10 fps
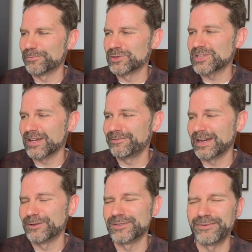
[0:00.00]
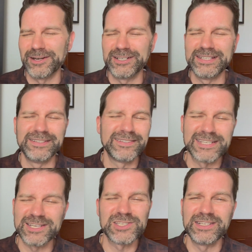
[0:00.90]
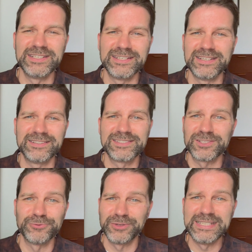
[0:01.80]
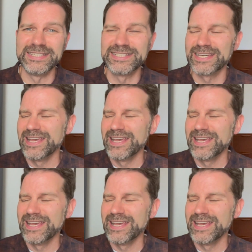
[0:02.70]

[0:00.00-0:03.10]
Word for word: which I found very touching to read.